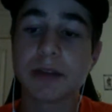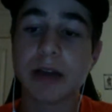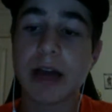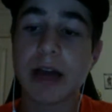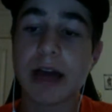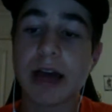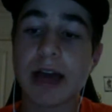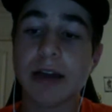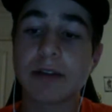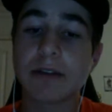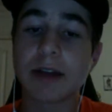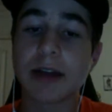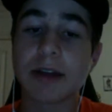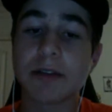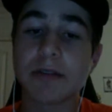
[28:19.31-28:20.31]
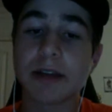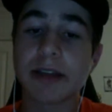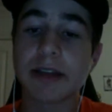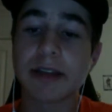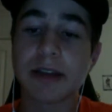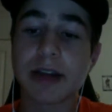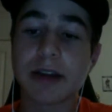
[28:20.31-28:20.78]
I don't
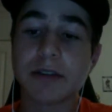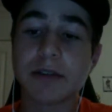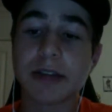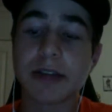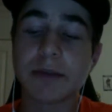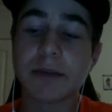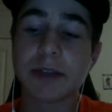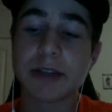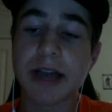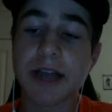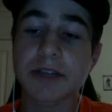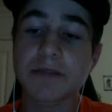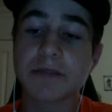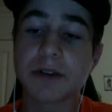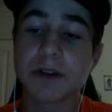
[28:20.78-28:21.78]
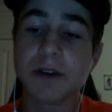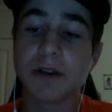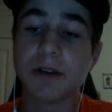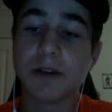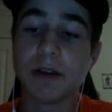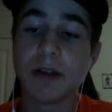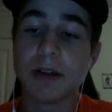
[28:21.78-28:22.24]
like it. I don't like what he's asking for at all.